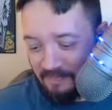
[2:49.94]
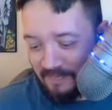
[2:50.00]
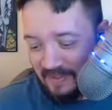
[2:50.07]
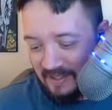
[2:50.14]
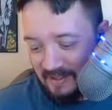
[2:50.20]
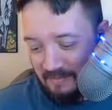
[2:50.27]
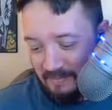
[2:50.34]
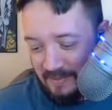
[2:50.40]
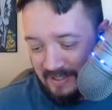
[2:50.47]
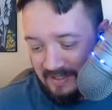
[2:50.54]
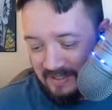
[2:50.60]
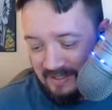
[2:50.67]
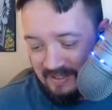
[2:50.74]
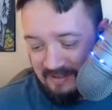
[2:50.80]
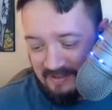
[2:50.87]
Oh, in
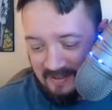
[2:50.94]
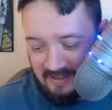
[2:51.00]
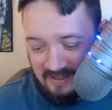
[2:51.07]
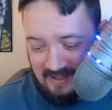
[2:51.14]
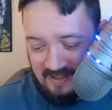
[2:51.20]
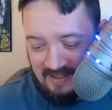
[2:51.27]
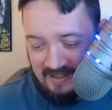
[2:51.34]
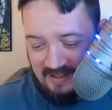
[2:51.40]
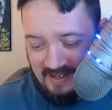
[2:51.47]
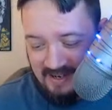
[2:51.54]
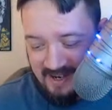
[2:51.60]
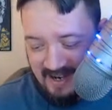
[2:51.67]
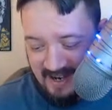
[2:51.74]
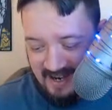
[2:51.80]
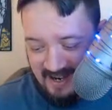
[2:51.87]
garrison, that
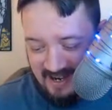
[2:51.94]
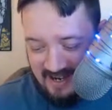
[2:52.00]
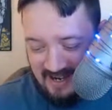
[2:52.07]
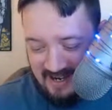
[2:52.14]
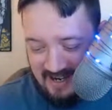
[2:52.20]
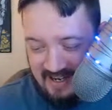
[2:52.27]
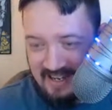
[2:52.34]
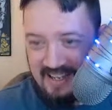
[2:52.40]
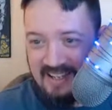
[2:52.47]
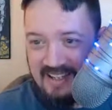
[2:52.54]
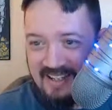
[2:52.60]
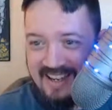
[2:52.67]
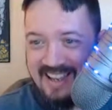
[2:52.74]
I couldn't tell you.